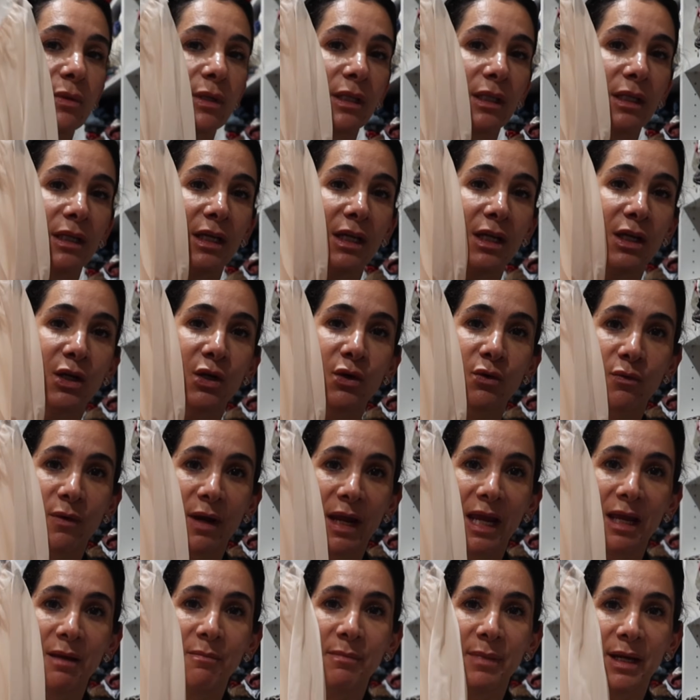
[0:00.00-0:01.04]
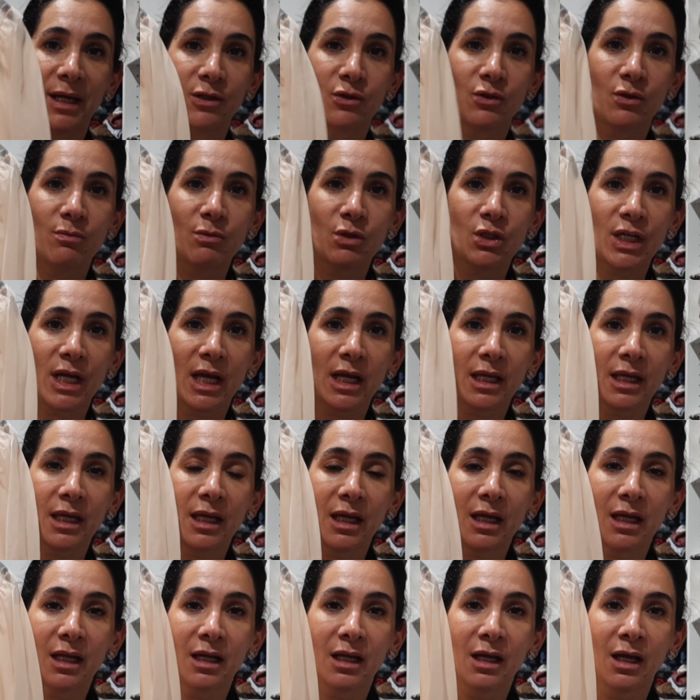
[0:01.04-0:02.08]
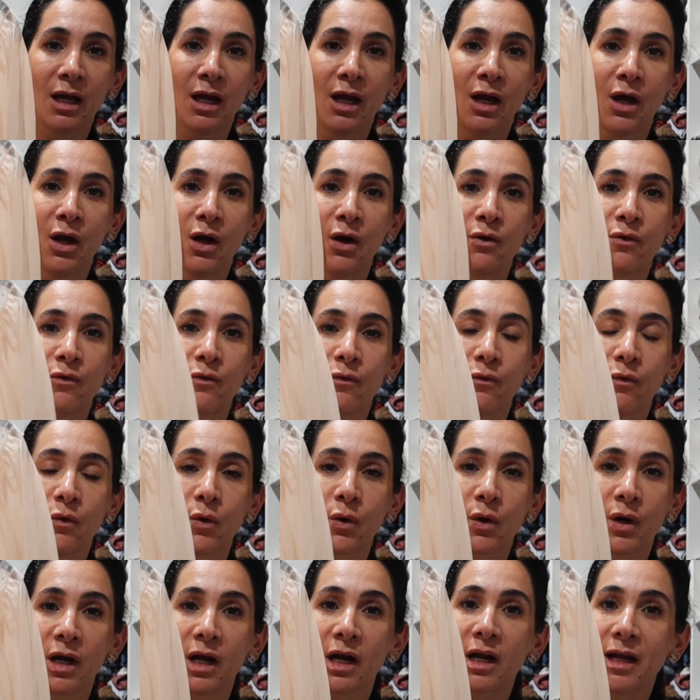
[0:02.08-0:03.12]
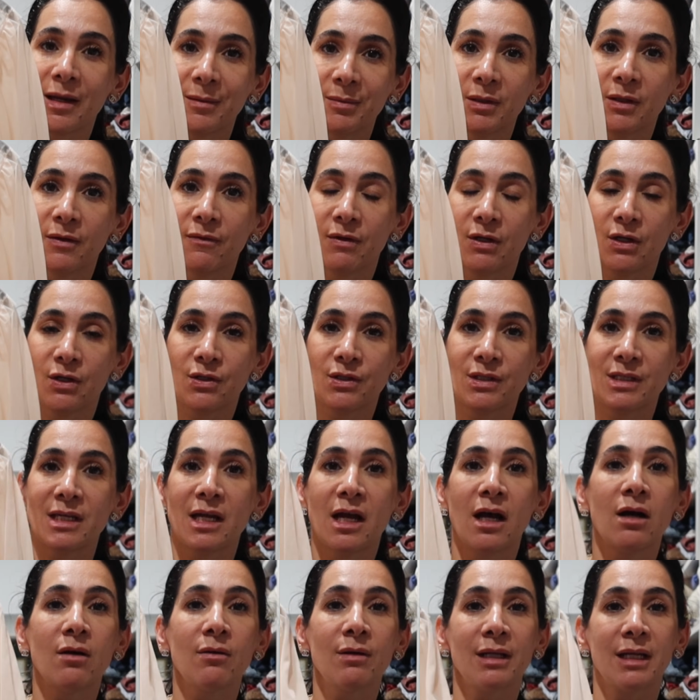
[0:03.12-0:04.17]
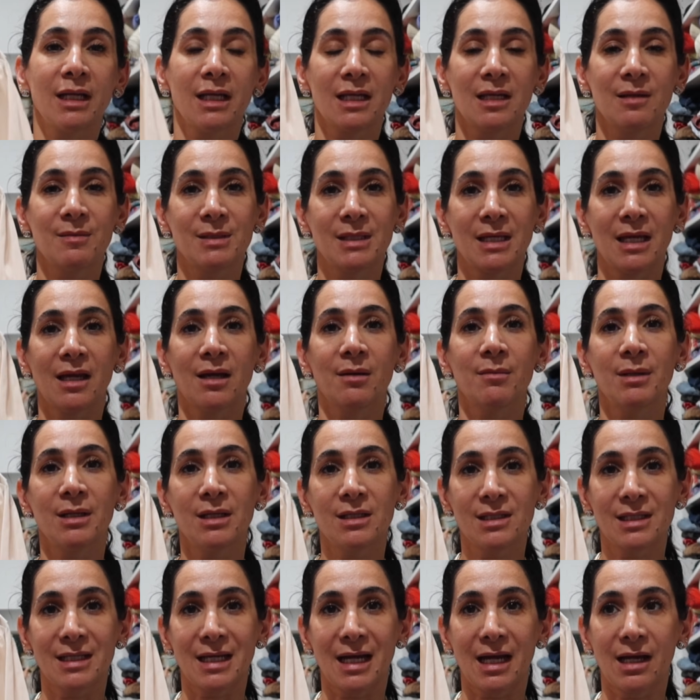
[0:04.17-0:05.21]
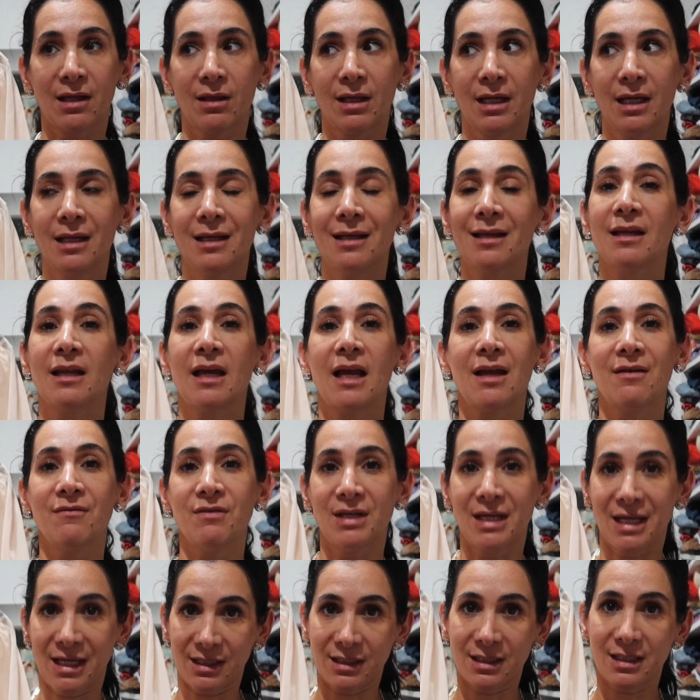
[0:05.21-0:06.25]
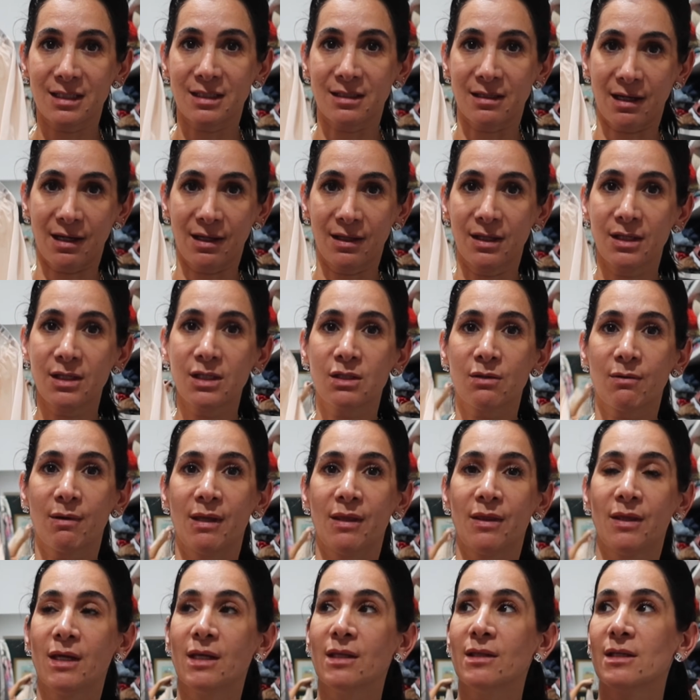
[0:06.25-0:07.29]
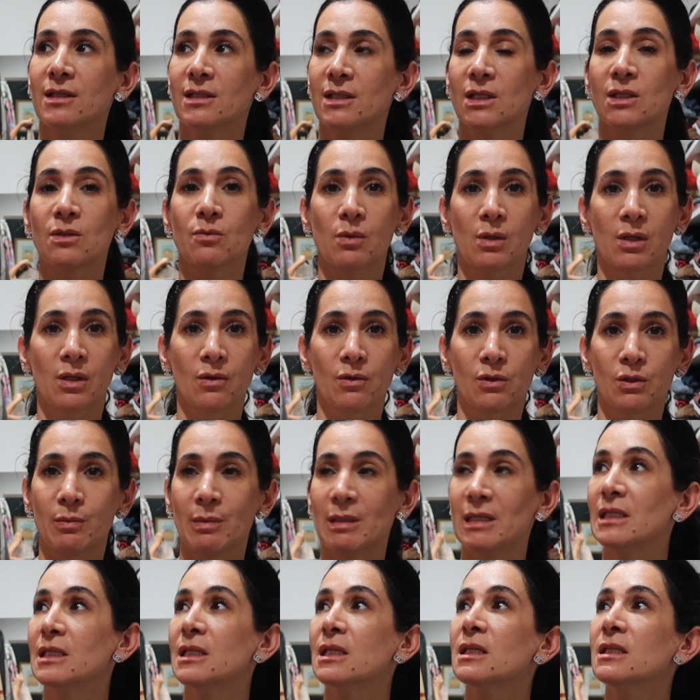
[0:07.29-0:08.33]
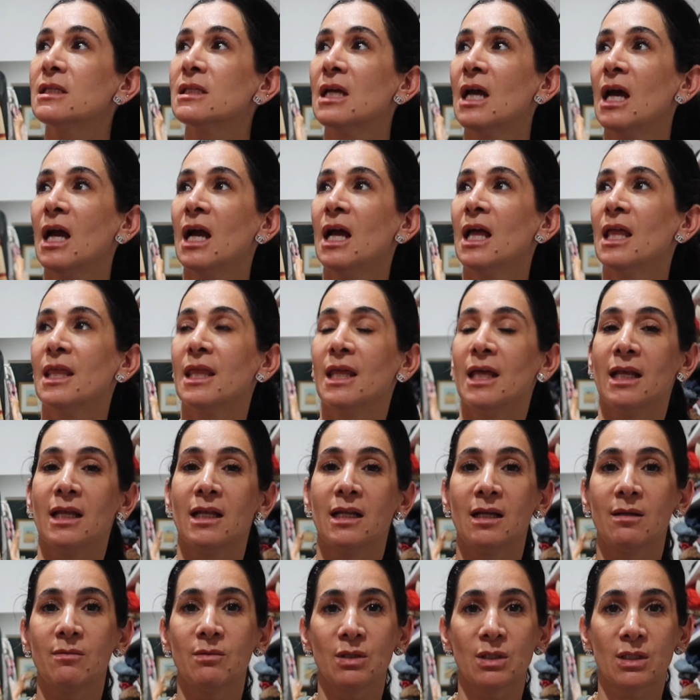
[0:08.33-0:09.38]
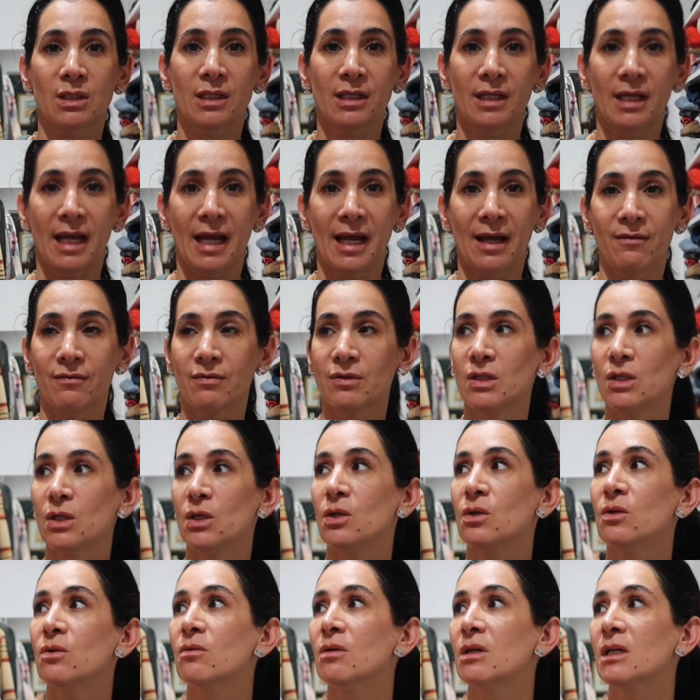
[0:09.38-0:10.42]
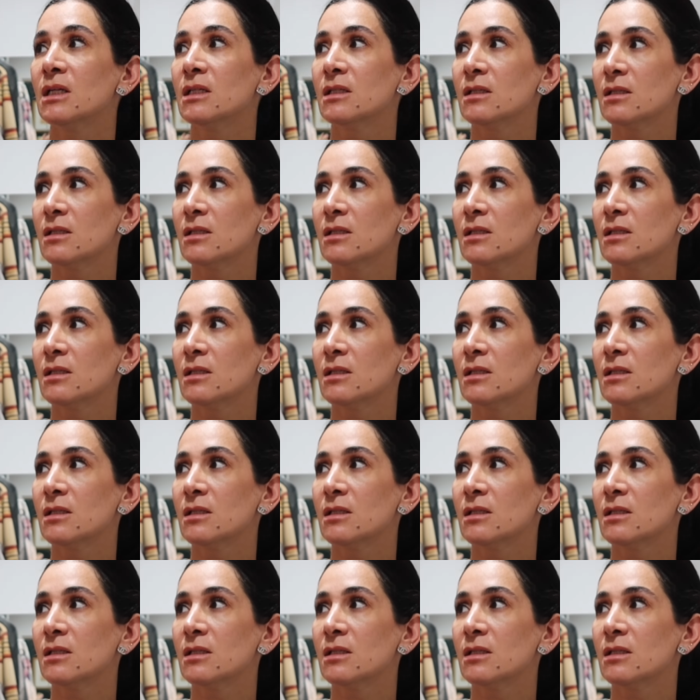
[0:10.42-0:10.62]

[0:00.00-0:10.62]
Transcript: really great bedroom jacket for a couple of years now, and I keep saying I'm going to style it, and I have yet to style it, so I think this is one of those pieces that I'm just going to have to